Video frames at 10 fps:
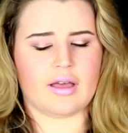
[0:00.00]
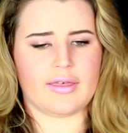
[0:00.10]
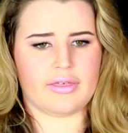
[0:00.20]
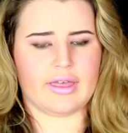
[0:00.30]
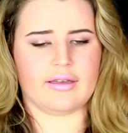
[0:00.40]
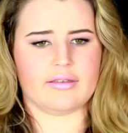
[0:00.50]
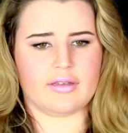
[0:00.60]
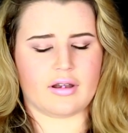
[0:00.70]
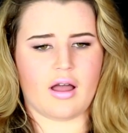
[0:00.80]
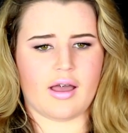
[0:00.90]
I think
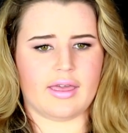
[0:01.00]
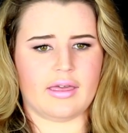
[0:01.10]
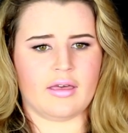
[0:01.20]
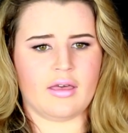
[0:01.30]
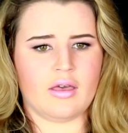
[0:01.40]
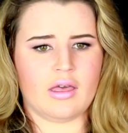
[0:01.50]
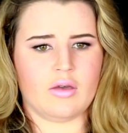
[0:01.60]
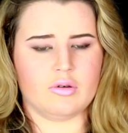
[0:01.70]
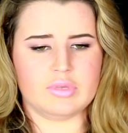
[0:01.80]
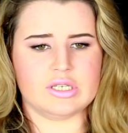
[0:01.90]
that I
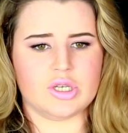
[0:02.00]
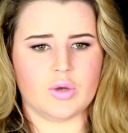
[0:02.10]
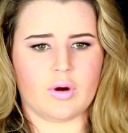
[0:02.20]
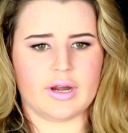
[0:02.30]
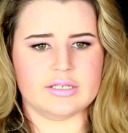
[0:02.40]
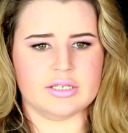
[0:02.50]
would be too worried